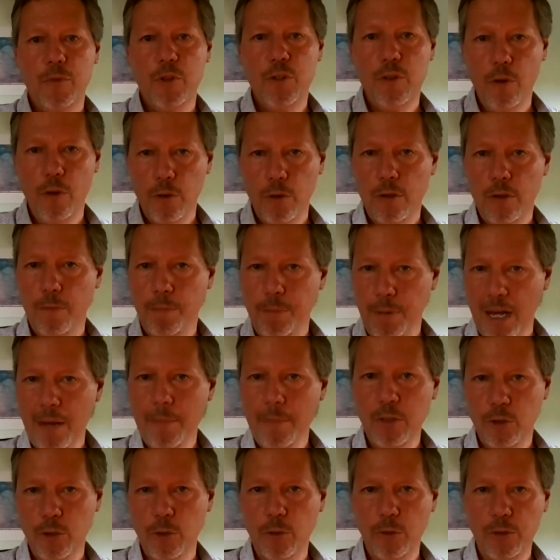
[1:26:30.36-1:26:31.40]
do, the
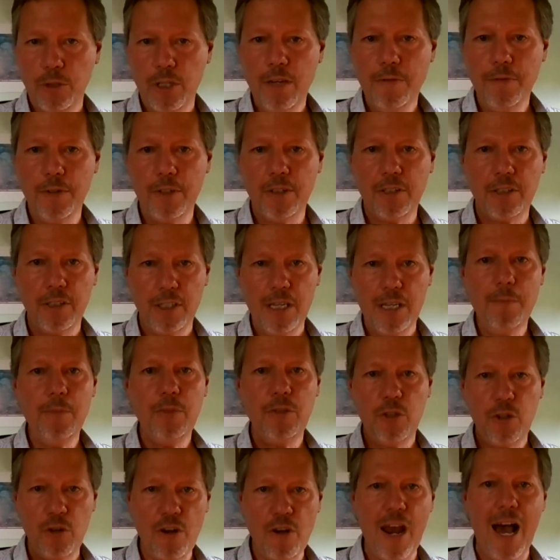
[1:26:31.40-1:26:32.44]
problem is Josephus seems
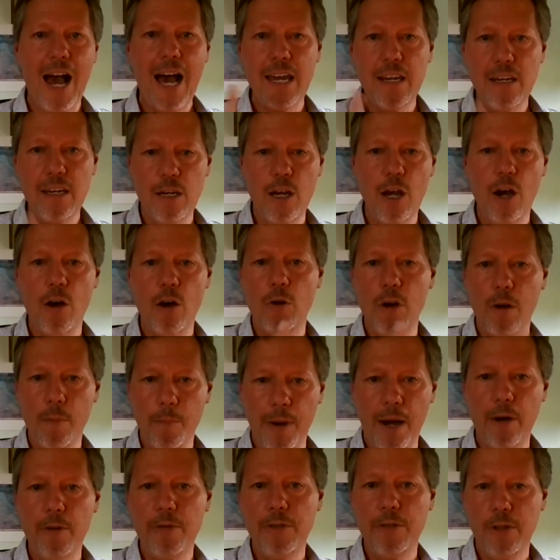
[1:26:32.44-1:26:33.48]
to not know
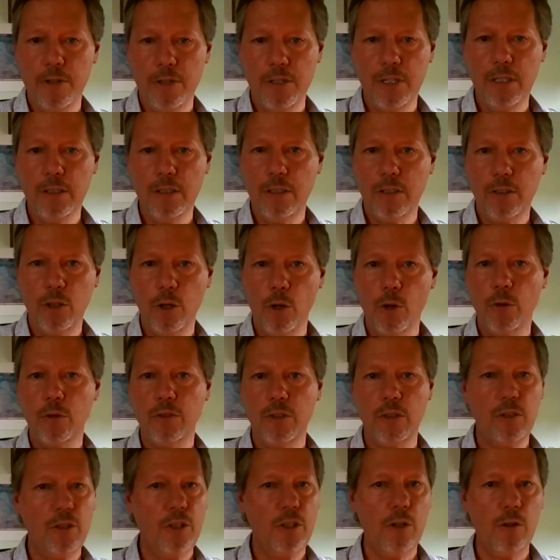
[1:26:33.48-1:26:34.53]
about the Jesus hoax
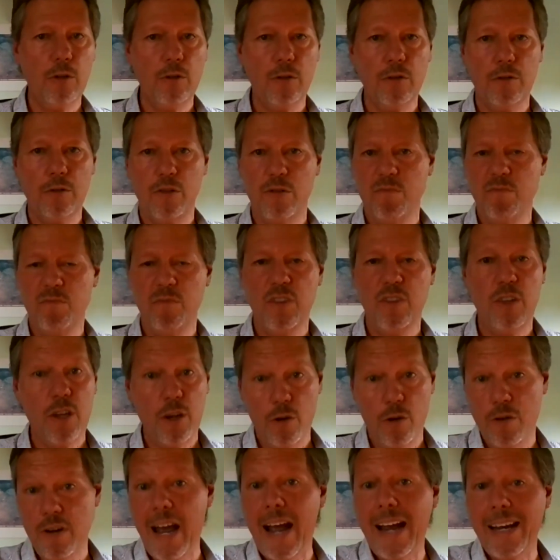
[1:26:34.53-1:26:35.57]
until the
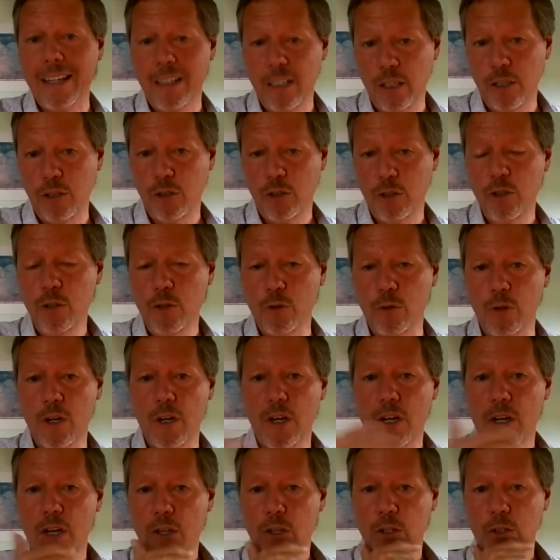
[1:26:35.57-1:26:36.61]
year 92.
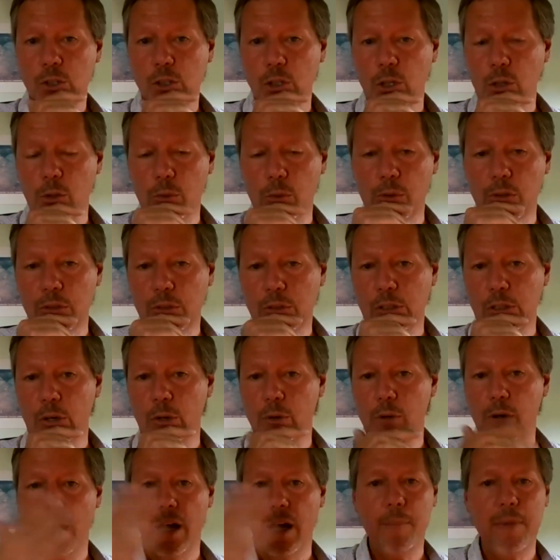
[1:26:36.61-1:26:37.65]
So,
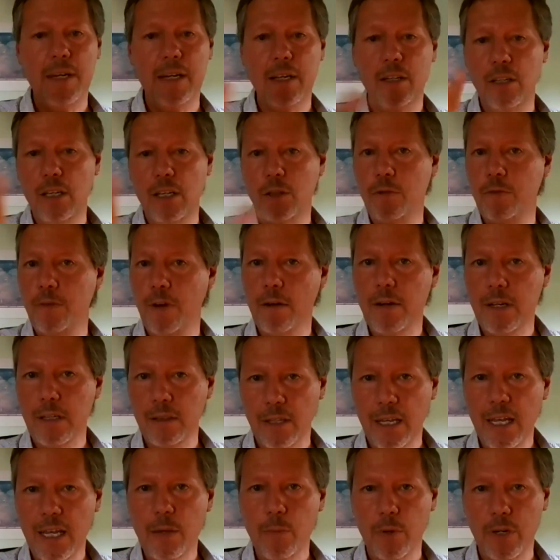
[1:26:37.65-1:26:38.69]
so I mean, it's, it's very
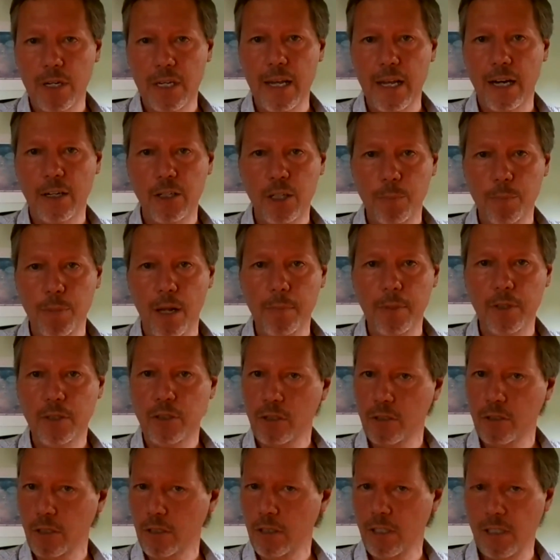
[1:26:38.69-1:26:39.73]
late when he actually
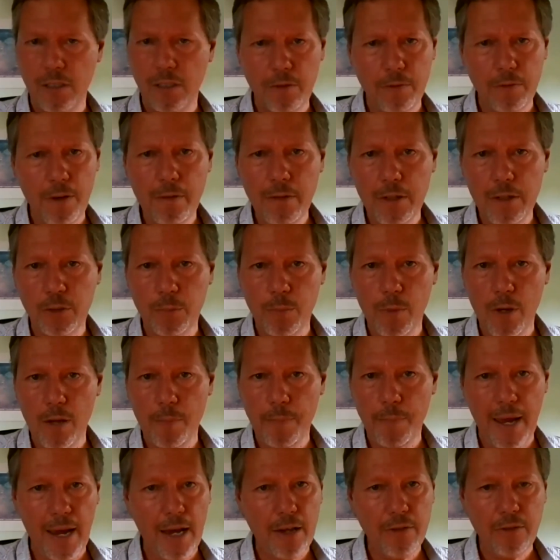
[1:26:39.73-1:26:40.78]
publishes it, and it's very small
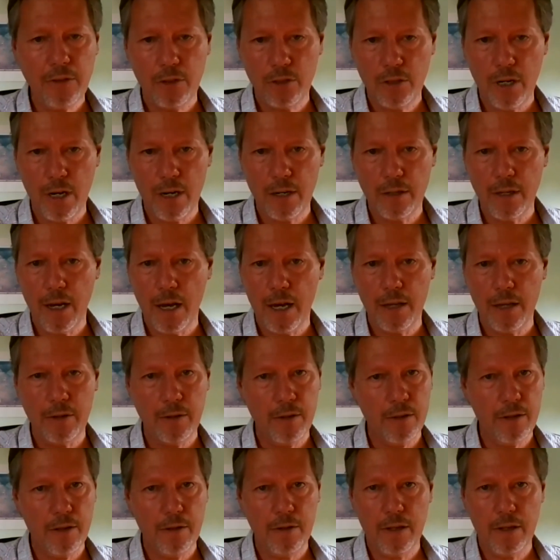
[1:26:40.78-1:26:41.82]
passage on
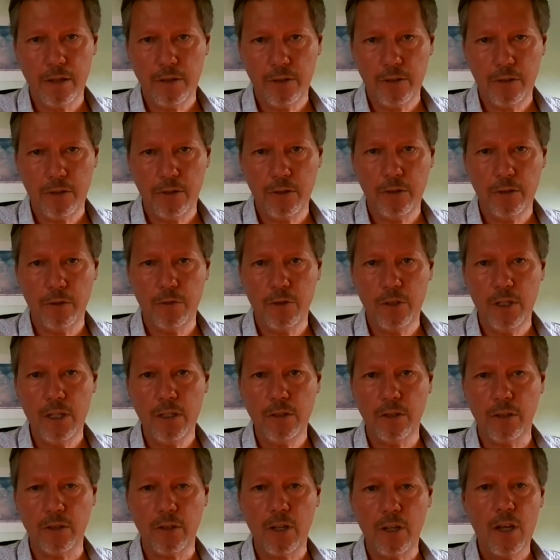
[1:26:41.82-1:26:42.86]
on the existence of
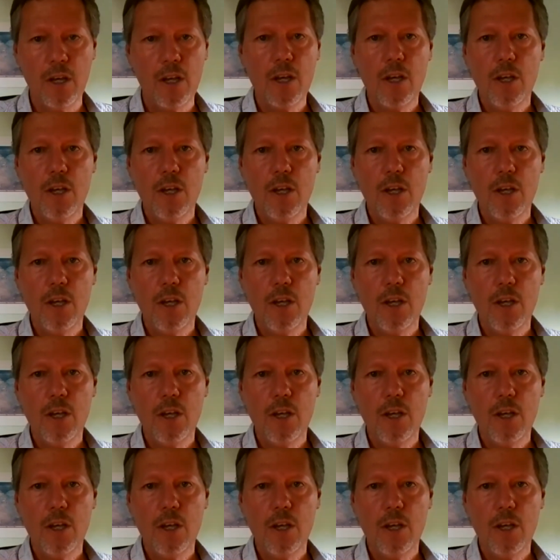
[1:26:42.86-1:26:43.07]
Jesus.